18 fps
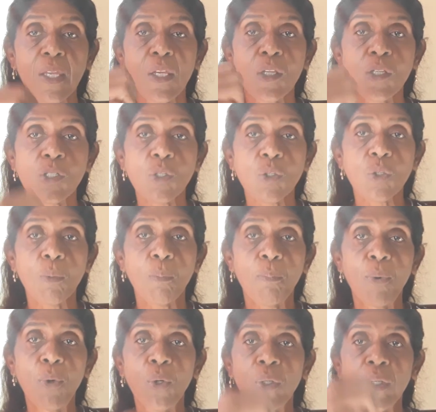so the
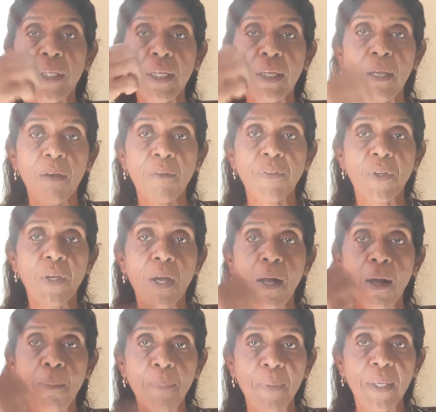pulling of the
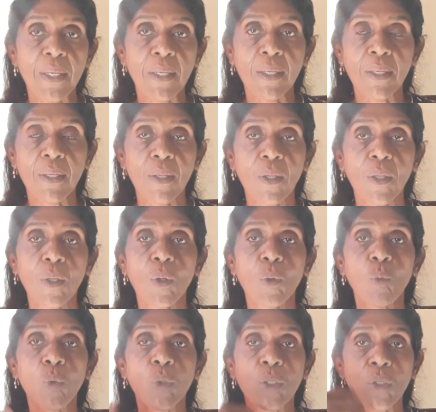cupping
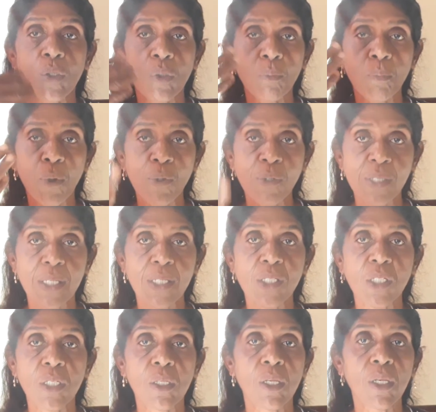would
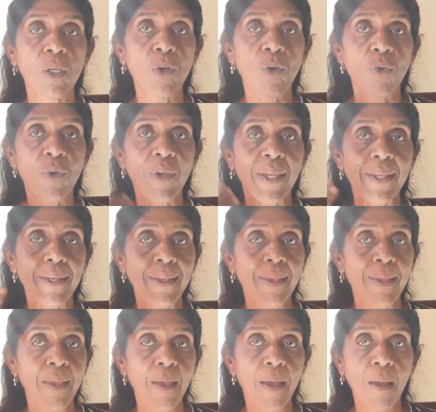potentially create
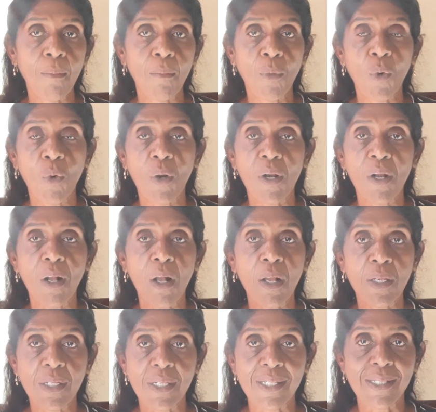a more
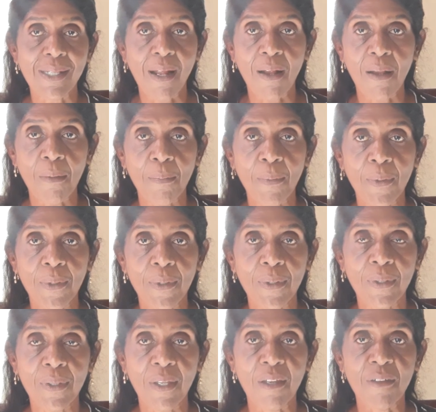
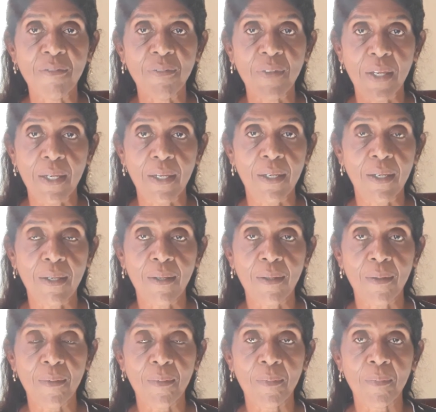undesirable effect.
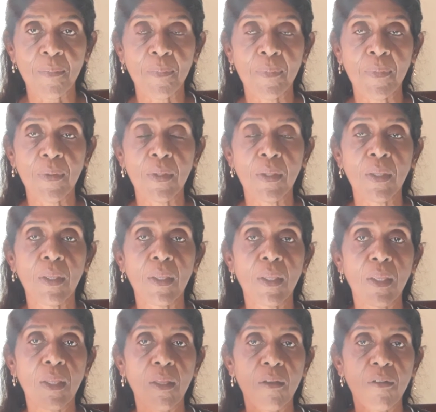
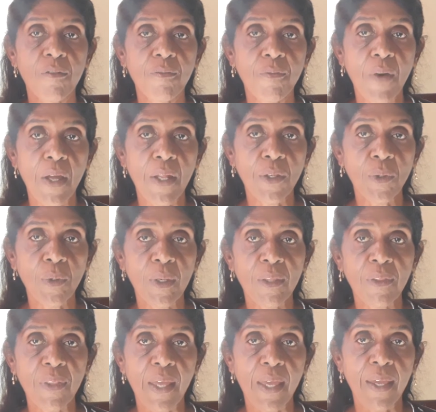
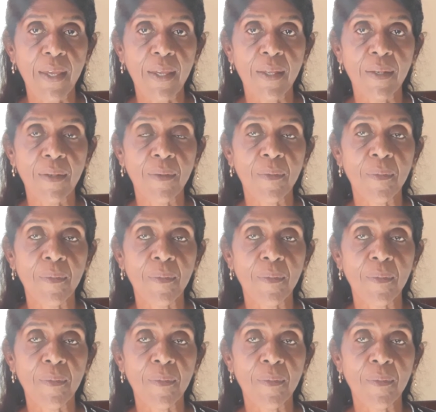Following that,